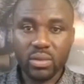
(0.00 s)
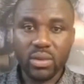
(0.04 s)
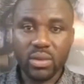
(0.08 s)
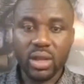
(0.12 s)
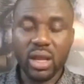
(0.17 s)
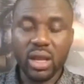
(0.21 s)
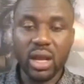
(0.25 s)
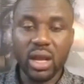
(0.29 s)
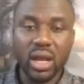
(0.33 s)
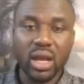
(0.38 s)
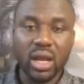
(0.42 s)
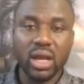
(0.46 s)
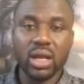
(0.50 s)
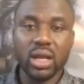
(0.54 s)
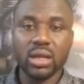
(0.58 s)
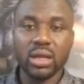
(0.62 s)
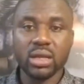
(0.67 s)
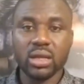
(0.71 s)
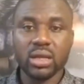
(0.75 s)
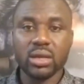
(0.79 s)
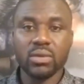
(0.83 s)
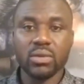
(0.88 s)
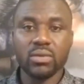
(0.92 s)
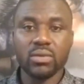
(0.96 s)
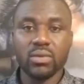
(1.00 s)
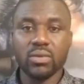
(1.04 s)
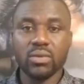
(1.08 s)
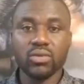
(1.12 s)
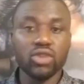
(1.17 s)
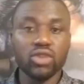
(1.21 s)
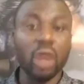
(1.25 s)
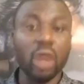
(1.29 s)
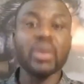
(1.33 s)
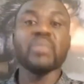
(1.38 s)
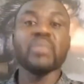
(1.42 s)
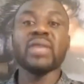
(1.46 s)

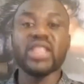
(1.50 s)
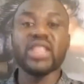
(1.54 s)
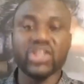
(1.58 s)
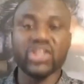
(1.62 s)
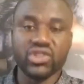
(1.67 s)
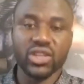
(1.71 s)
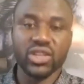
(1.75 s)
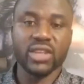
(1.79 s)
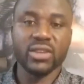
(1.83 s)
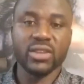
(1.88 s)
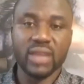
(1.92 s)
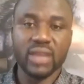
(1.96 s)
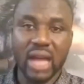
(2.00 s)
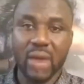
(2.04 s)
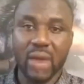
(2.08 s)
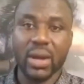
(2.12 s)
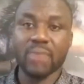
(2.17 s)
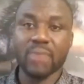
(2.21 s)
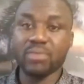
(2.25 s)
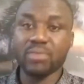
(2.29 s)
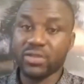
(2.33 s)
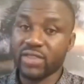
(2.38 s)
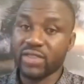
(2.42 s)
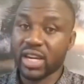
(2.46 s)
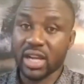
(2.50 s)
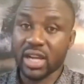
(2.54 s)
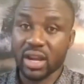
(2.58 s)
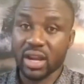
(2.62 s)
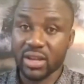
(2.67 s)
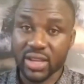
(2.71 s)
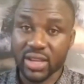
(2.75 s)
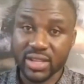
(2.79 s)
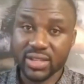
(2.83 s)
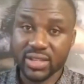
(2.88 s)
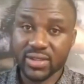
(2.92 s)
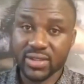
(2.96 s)
not be military. I want to be very
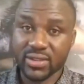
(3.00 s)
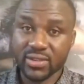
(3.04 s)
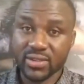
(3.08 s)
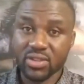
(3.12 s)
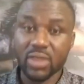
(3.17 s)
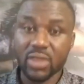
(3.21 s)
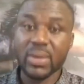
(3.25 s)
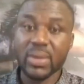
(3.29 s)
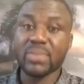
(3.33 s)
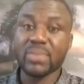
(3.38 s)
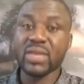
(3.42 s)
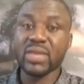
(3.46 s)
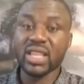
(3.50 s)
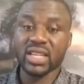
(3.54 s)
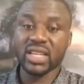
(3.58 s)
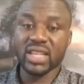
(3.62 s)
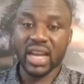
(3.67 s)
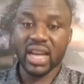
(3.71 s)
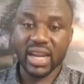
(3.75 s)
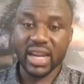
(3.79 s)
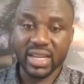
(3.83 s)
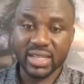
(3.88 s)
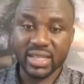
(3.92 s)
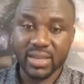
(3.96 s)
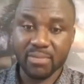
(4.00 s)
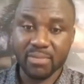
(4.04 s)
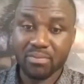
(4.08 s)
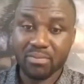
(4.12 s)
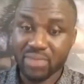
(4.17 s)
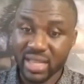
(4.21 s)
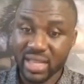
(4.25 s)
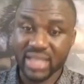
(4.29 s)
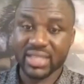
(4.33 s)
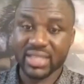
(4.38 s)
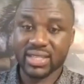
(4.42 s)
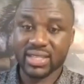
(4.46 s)
honest. Not be military arrest them,
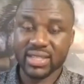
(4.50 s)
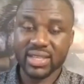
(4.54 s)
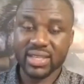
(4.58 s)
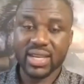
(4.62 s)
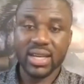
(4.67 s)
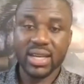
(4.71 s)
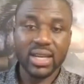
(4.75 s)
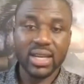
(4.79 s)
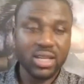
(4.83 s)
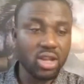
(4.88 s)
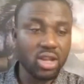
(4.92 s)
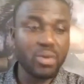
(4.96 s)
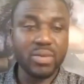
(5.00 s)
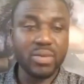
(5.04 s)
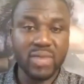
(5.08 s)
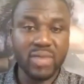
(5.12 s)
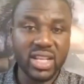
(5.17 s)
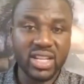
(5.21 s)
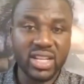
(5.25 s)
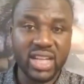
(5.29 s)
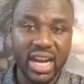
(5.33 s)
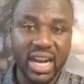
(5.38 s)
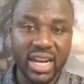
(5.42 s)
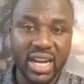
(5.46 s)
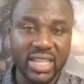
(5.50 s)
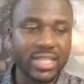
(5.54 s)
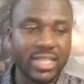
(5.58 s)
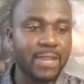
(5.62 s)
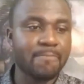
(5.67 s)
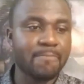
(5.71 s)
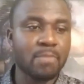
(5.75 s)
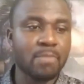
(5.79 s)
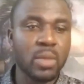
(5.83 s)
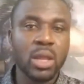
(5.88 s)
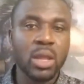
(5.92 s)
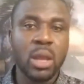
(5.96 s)
please. Not be military arrest
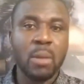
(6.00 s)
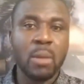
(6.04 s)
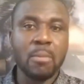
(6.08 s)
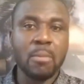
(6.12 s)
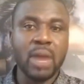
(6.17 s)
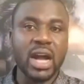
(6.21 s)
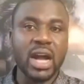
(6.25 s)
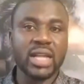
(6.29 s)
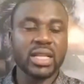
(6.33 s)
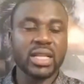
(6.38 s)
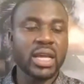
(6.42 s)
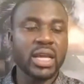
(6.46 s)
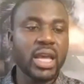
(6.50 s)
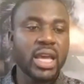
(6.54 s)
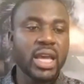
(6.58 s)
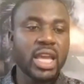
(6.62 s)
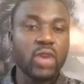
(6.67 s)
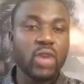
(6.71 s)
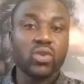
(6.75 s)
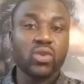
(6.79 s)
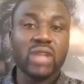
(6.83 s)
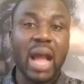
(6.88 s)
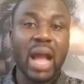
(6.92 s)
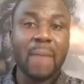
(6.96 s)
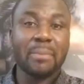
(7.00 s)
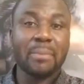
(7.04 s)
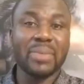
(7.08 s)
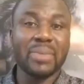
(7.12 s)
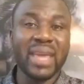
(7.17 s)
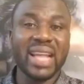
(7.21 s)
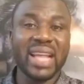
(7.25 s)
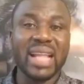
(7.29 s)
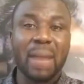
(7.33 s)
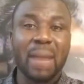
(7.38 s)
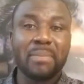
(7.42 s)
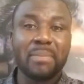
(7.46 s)
them. But it would
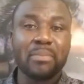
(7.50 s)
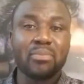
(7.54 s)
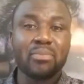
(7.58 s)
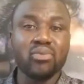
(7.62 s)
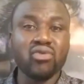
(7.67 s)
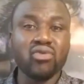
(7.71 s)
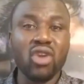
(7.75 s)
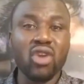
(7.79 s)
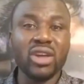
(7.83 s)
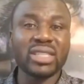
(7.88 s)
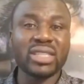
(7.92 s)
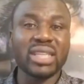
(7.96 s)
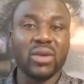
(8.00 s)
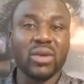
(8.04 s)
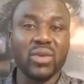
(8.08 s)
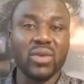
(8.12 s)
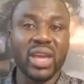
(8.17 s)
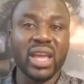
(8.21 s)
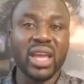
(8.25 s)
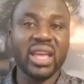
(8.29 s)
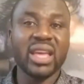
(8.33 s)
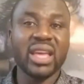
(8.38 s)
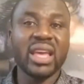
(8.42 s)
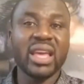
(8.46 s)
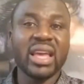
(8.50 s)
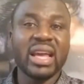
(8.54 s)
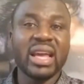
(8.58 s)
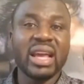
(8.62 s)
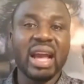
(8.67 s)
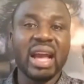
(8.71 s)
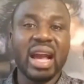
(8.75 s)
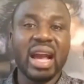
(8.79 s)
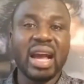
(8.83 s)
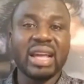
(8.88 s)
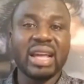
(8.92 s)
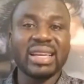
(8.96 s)
appear in a poison way,
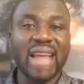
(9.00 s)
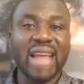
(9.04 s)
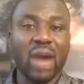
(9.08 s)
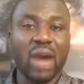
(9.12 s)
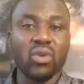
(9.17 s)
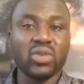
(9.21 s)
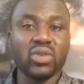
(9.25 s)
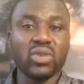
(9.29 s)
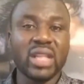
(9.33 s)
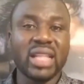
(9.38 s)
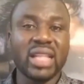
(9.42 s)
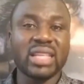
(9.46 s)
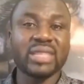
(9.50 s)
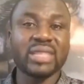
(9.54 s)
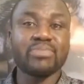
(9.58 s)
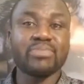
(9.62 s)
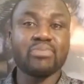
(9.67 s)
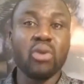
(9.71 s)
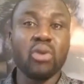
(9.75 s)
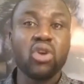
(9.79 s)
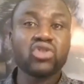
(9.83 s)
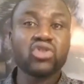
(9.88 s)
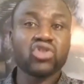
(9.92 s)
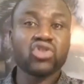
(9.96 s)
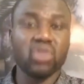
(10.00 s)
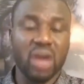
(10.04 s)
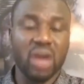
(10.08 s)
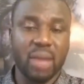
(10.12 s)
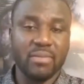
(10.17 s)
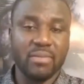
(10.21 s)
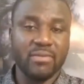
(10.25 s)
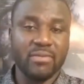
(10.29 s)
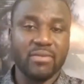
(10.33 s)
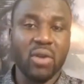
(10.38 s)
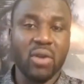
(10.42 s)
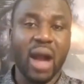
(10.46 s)
Yaoundé the sponsor
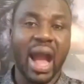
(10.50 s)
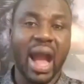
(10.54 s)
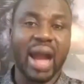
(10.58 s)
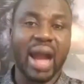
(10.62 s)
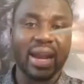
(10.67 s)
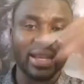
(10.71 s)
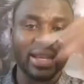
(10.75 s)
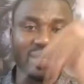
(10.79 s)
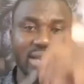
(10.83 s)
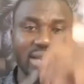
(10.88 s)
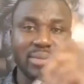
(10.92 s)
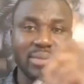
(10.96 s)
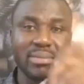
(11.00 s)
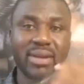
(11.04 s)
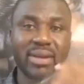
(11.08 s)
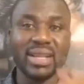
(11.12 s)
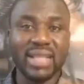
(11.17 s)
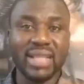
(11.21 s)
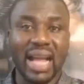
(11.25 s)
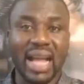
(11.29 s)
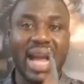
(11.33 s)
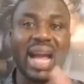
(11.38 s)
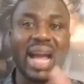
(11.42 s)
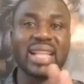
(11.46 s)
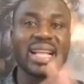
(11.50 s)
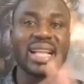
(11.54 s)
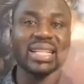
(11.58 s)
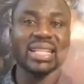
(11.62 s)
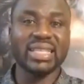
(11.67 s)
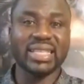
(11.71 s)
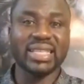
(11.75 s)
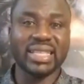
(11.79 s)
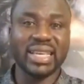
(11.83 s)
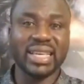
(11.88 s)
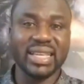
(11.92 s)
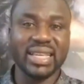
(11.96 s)
for arrest them. Now either
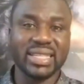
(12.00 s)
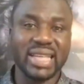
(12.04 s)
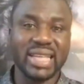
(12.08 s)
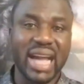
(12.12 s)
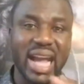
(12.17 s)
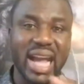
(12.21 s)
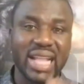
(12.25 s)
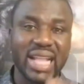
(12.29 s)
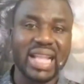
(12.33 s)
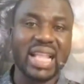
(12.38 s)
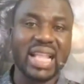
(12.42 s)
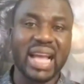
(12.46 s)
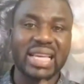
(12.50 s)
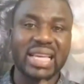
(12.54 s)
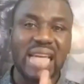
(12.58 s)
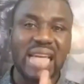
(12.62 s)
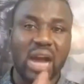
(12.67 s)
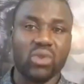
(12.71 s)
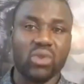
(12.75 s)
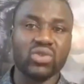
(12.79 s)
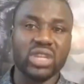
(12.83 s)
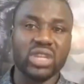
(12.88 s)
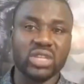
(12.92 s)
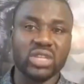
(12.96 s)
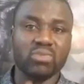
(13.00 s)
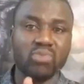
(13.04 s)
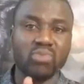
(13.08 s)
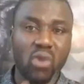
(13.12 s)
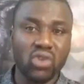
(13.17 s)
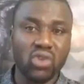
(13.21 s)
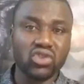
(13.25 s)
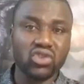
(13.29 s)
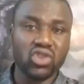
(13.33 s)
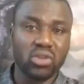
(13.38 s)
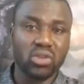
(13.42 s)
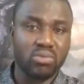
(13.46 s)
this case, either now Yaoundé
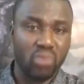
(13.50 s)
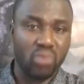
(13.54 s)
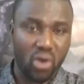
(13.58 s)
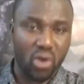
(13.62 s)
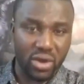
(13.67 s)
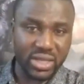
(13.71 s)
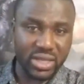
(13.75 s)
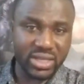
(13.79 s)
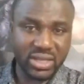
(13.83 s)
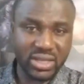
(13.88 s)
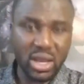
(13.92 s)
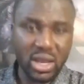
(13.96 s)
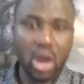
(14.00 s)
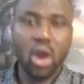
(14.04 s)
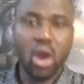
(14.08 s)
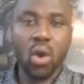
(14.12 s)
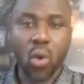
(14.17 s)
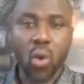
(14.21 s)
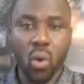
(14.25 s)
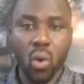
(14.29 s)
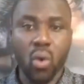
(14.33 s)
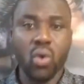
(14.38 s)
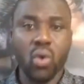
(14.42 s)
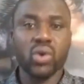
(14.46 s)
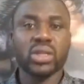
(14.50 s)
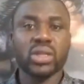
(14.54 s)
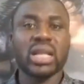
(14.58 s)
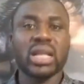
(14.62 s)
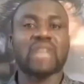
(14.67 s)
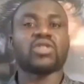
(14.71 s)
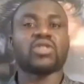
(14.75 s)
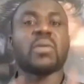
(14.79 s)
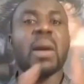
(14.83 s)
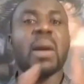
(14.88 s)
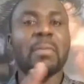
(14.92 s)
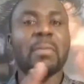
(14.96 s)
sponsored boys or now
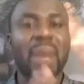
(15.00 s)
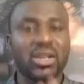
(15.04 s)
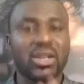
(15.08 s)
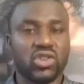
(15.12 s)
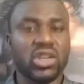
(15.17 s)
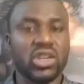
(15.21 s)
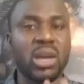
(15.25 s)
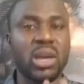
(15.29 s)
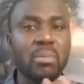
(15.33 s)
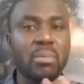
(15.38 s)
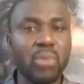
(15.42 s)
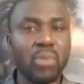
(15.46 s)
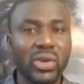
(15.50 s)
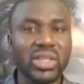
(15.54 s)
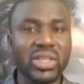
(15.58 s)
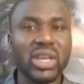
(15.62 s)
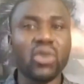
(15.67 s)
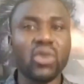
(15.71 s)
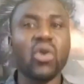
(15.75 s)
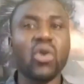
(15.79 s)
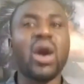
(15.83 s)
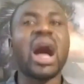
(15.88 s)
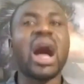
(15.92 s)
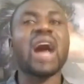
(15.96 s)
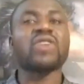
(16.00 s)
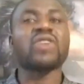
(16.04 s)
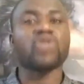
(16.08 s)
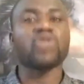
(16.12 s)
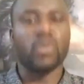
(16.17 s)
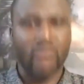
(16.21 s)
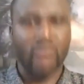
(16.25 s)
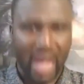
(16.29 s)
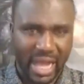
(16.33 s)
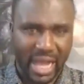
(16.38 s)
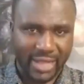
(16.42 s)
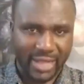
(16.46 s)
some Ambazonian boys that go out
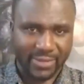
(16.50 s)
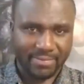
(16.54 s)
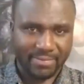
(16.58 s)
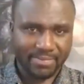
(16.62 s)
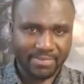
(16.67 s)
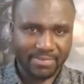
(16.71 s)
of hand.